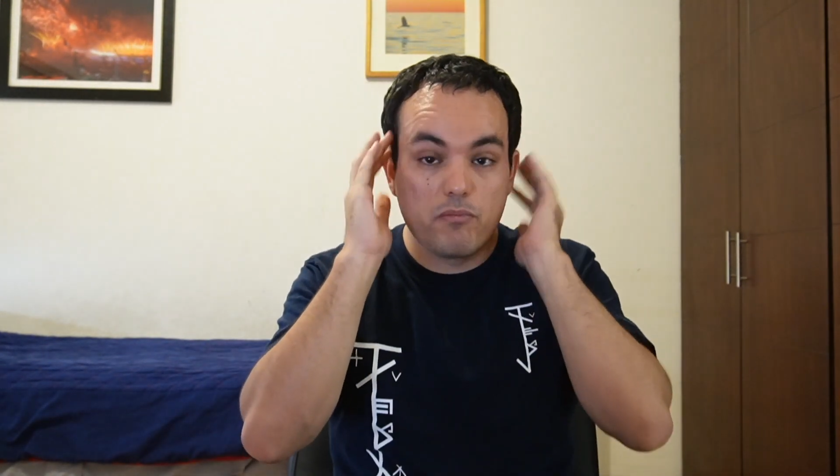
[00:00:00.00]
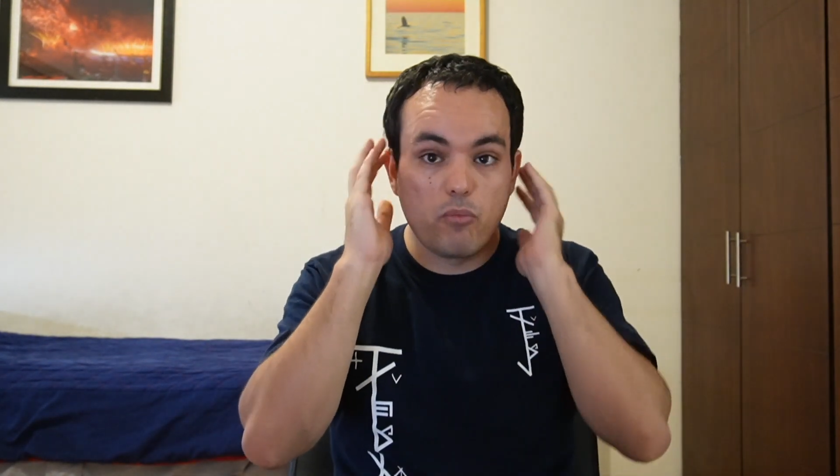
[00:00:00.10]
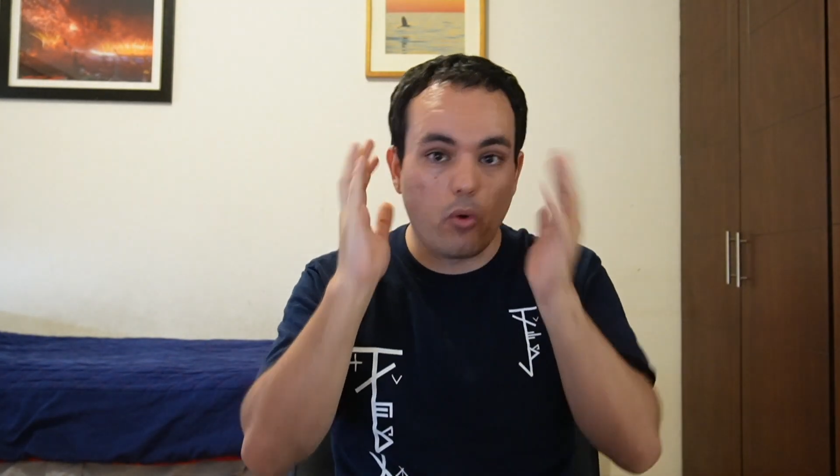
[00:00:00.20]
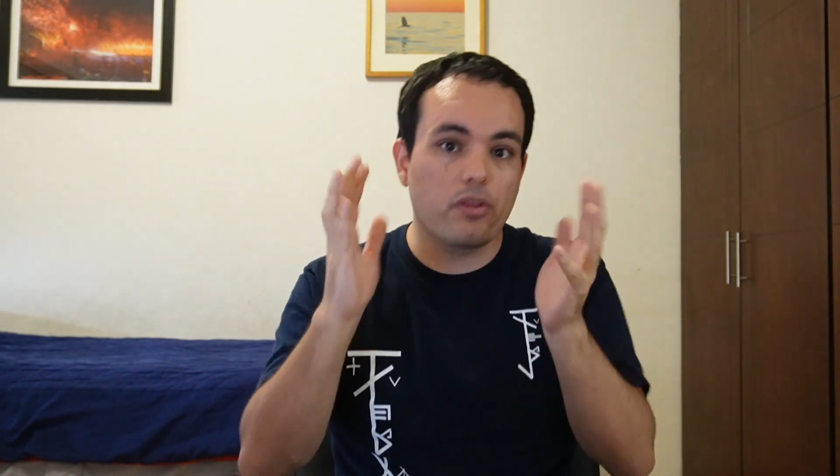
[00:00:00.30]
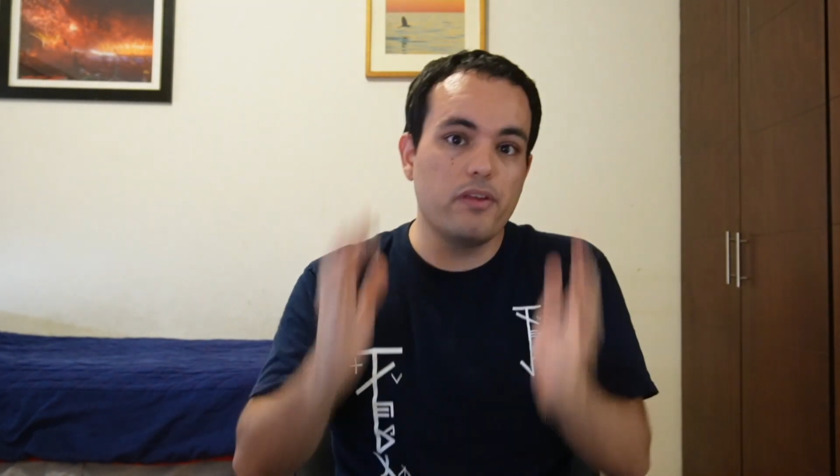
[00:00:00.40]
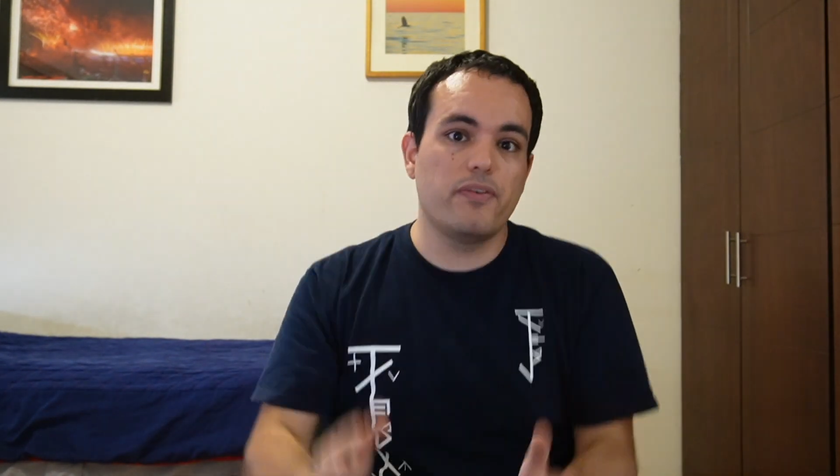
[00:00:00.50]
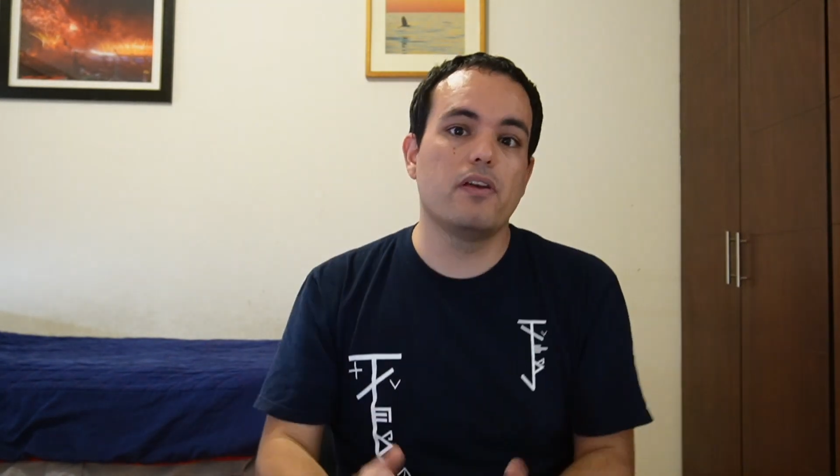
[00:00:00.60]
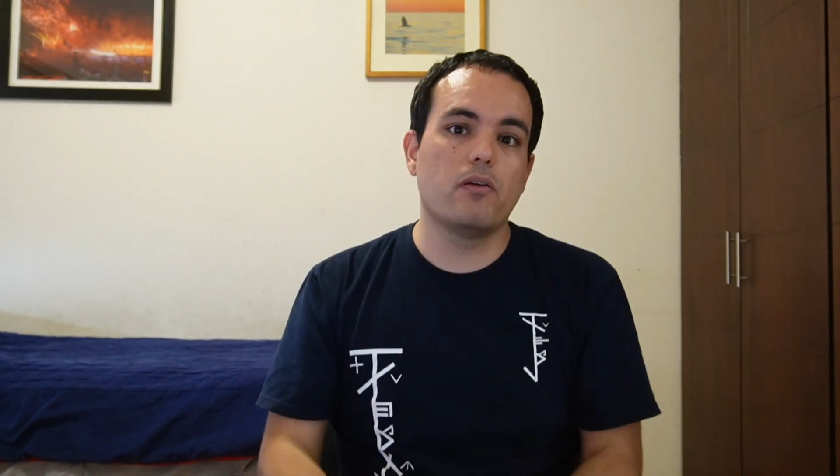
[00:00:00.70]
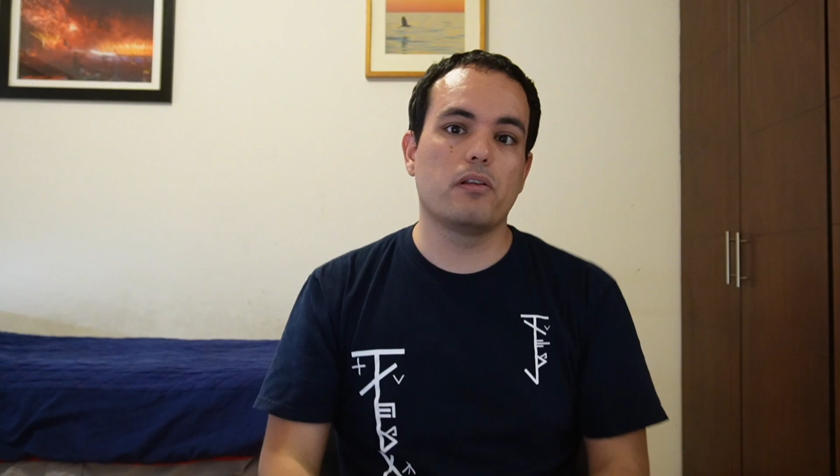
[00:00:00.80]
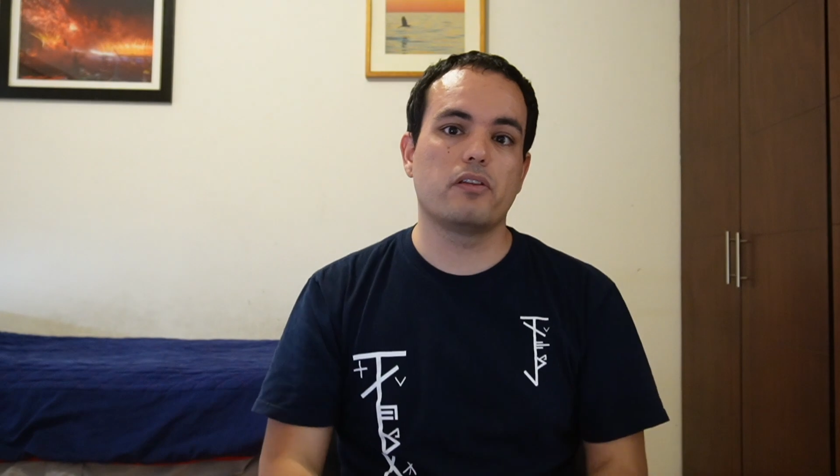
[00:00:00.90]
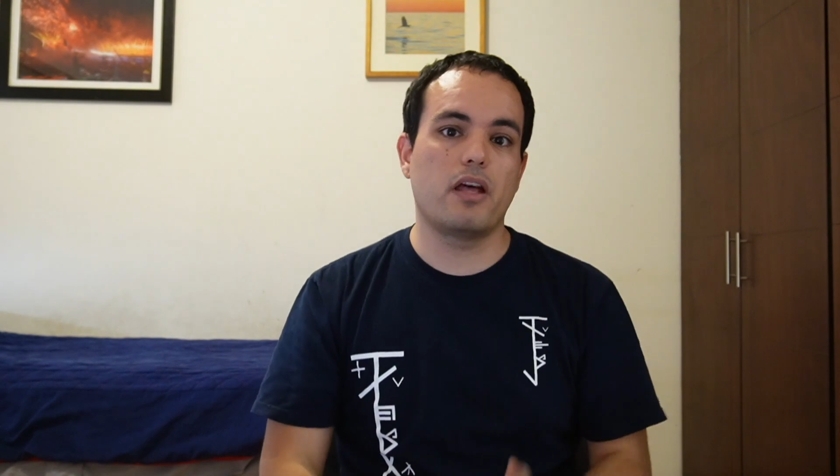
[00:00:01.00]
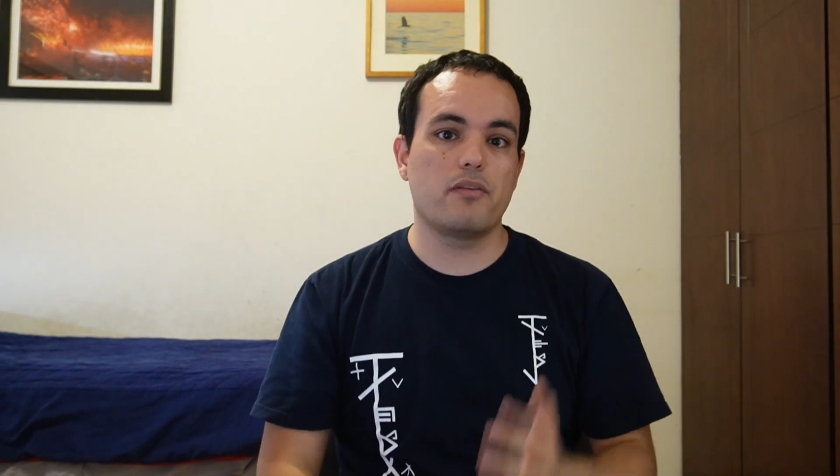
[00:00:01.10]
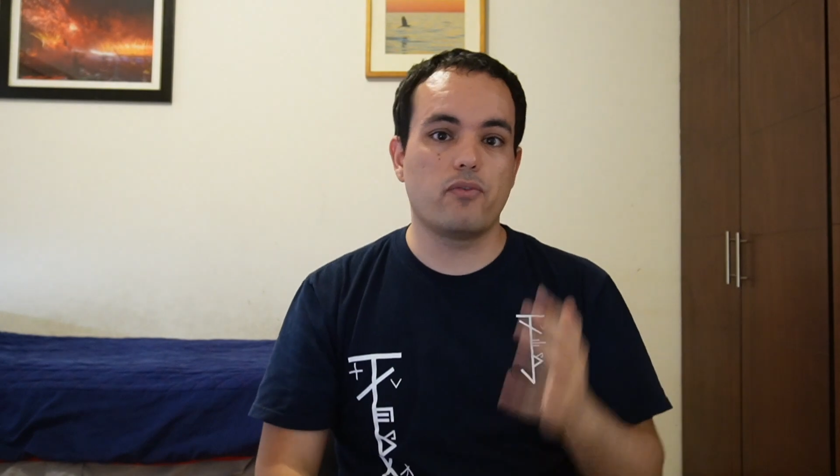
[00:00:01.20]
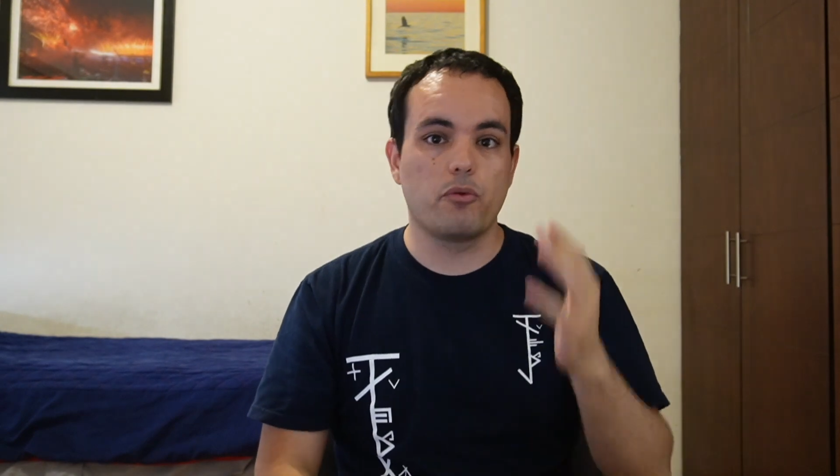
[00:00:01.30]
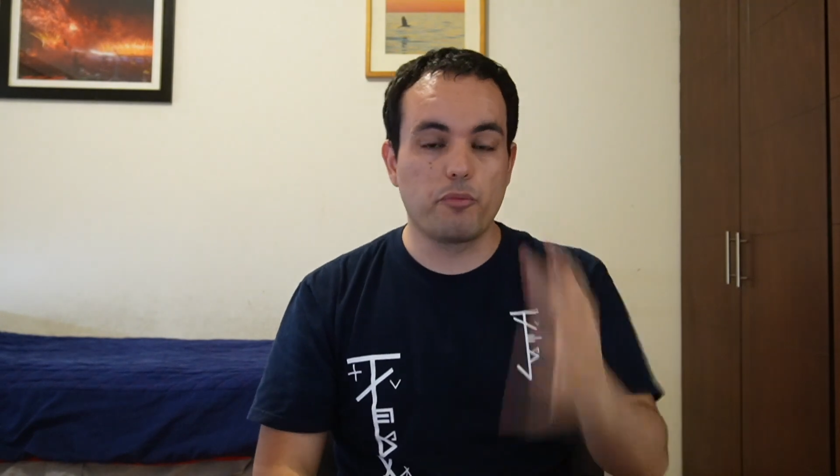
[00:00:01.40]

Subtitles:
more difficult than for